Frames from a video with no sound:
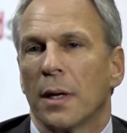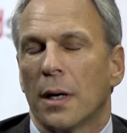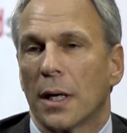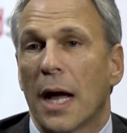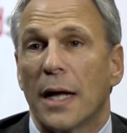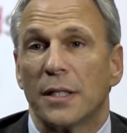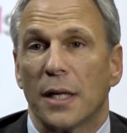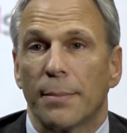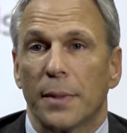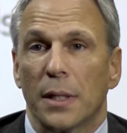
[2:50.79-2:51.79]
uh,
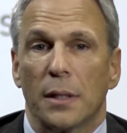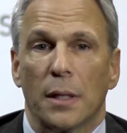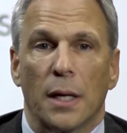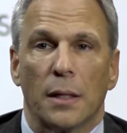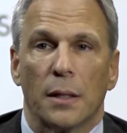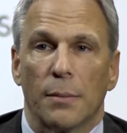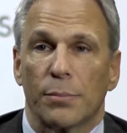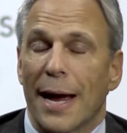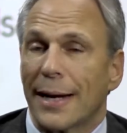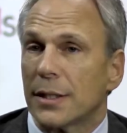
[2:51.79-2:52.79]
concept and, and, and
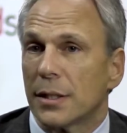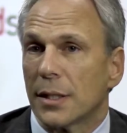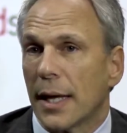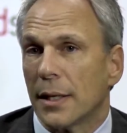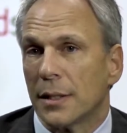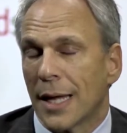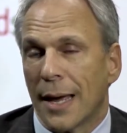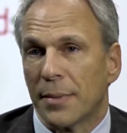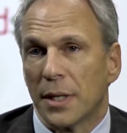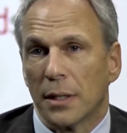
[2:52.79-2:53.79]
practice that is
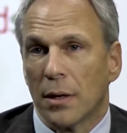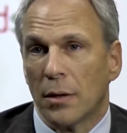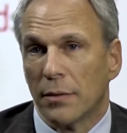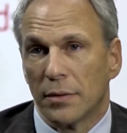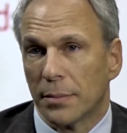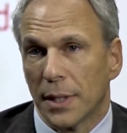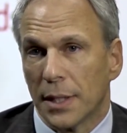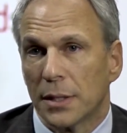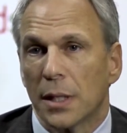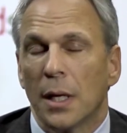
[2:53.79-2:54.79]
happening all over the
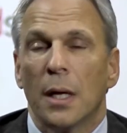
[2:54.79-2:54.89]
place.